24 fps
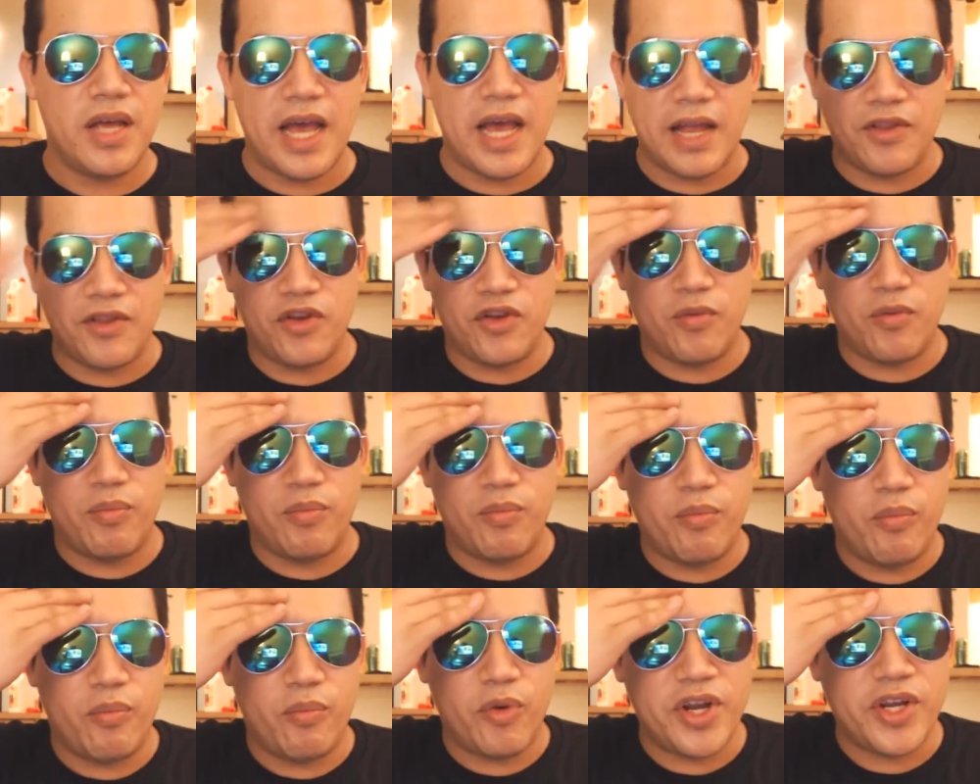and your
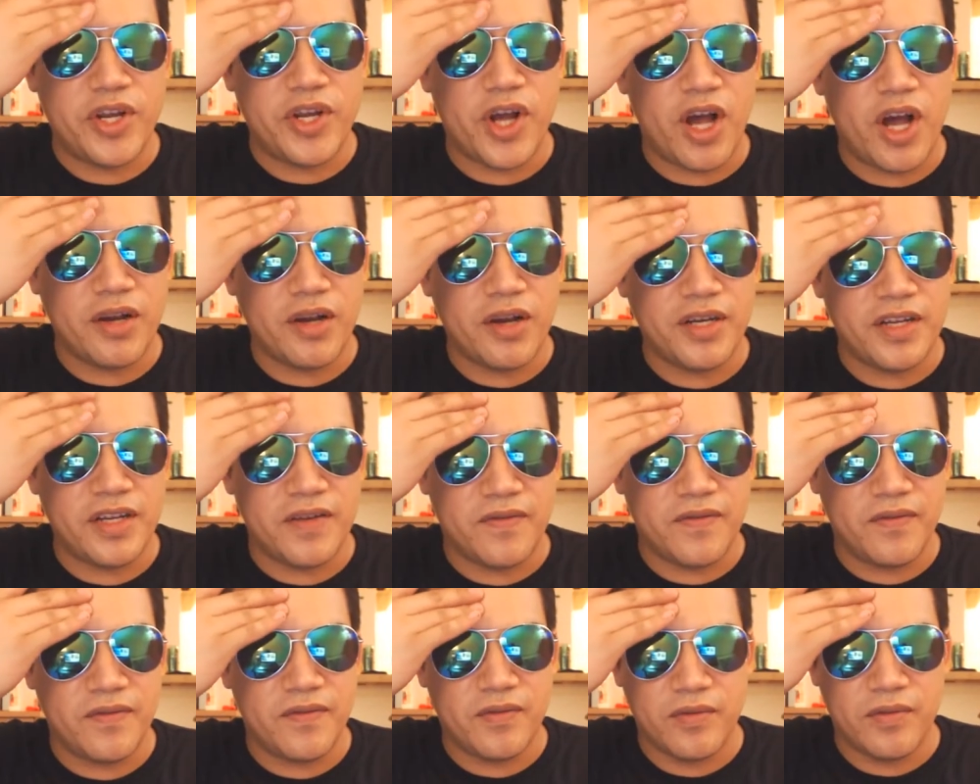
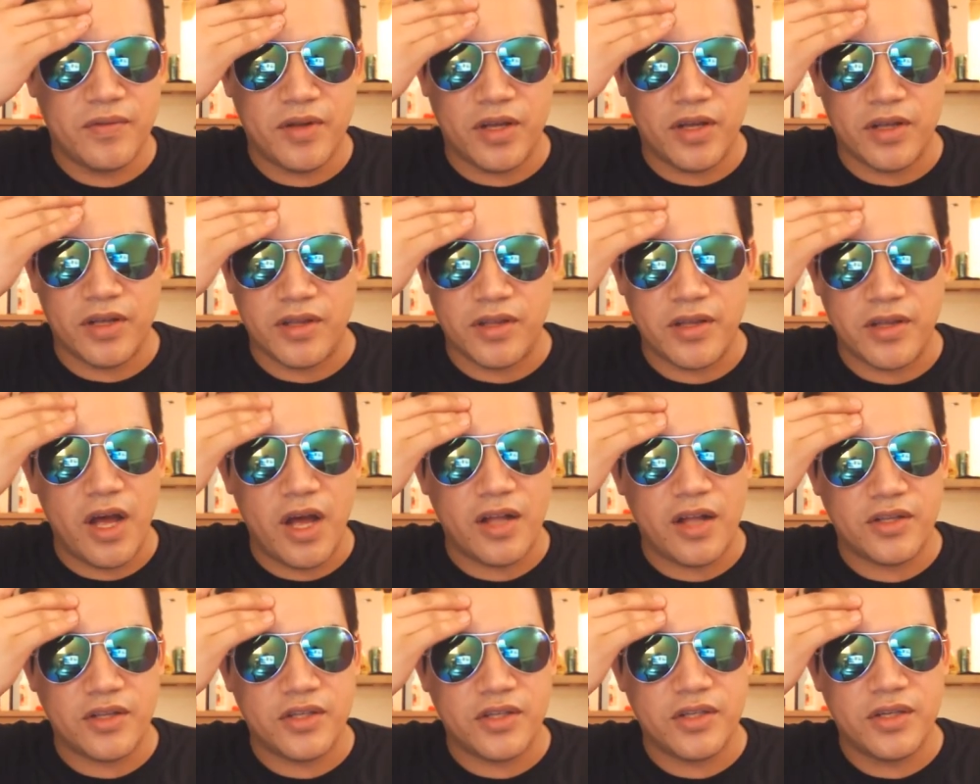precognitive uh,
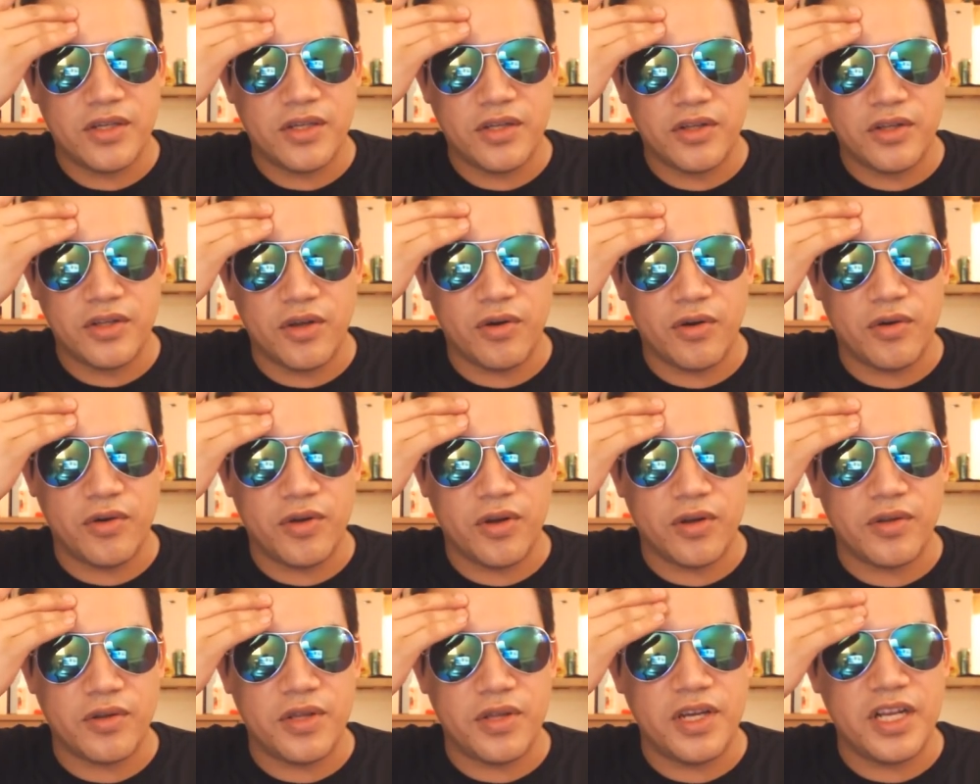thoughts you're
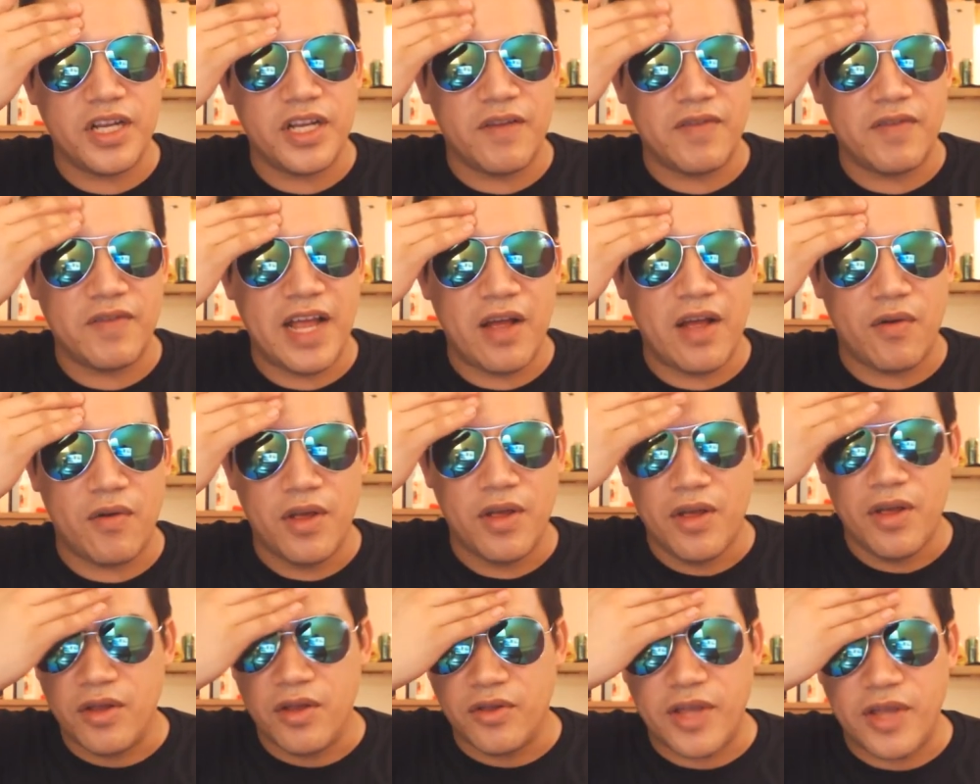you're thinking of
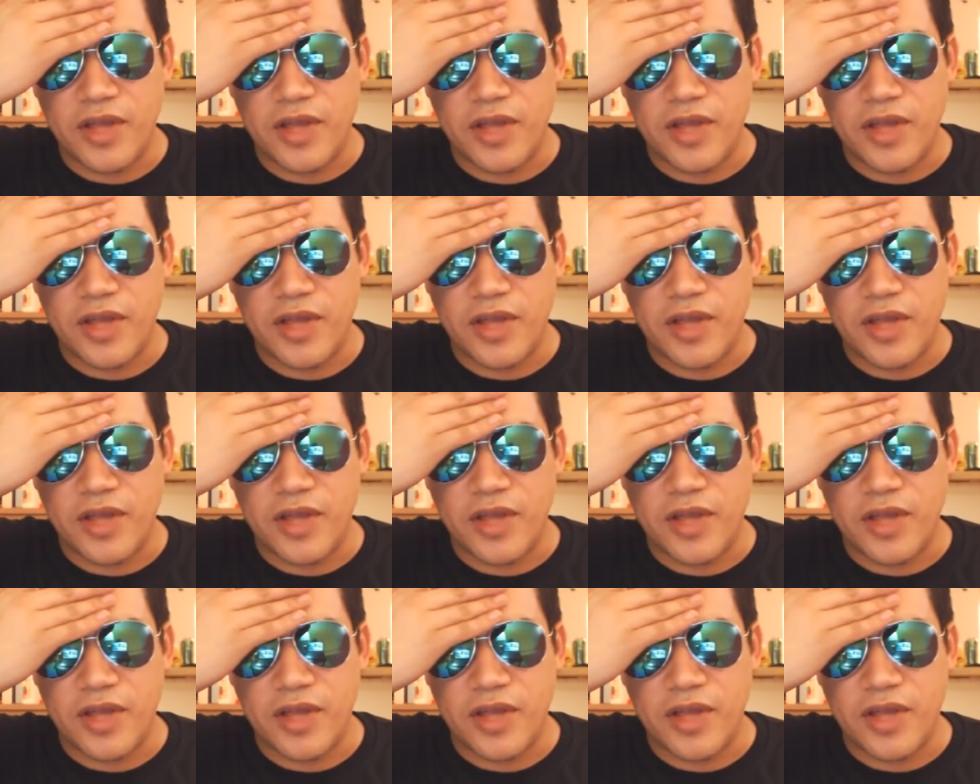now,